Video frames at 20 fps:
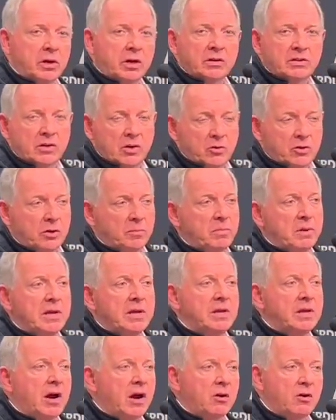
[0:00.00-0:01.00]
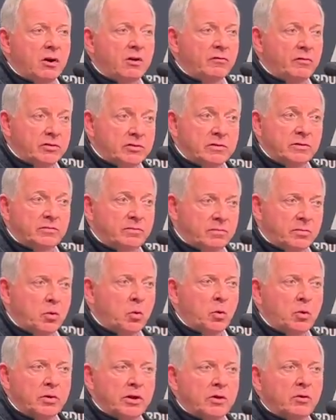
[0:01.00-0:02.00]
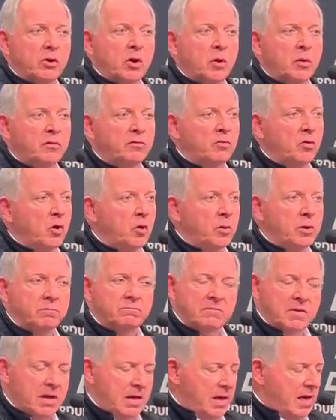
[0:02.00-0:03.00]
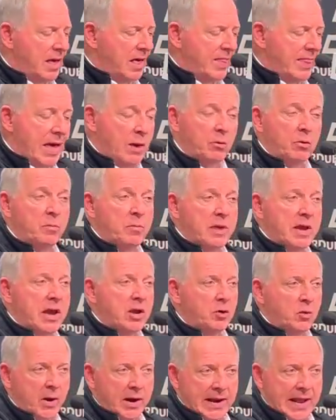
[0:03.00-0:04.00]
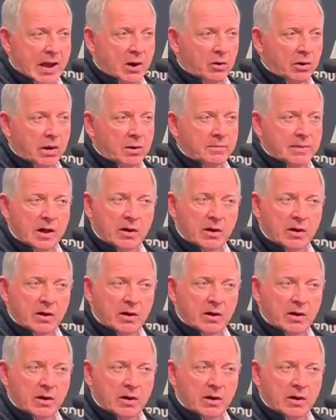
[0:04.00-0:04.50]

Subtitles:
continue to be our offensive coordinator going forward, that would be a great outcome.